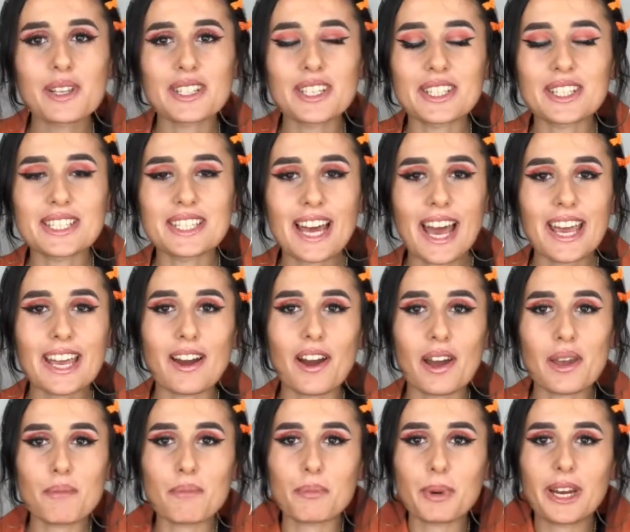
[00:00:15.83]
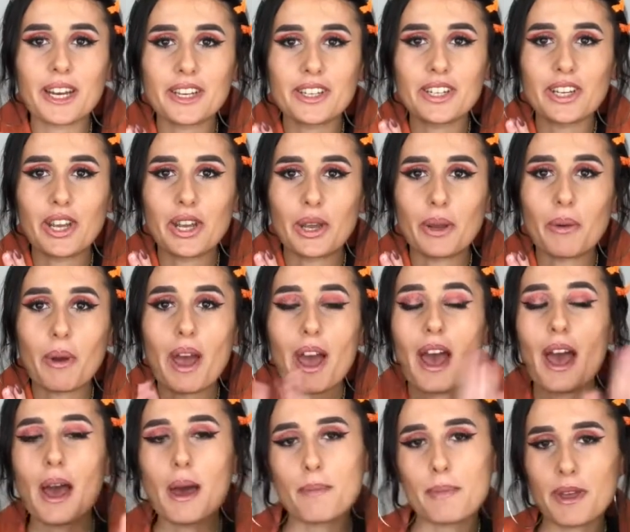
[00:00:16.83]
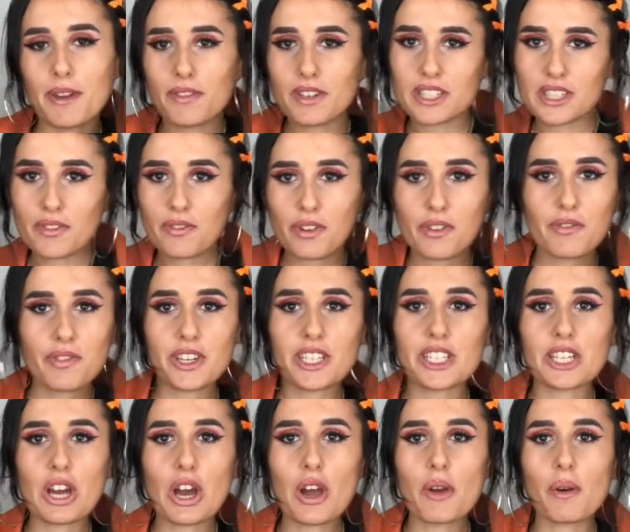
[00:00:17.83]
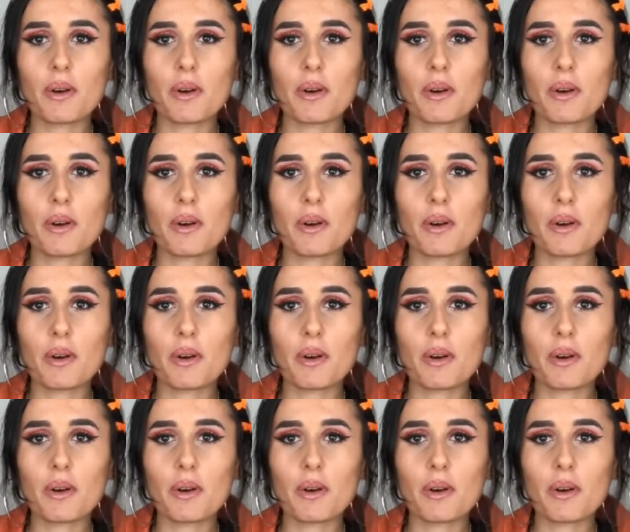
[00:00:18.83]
So today I am bringing you a bit of a different video.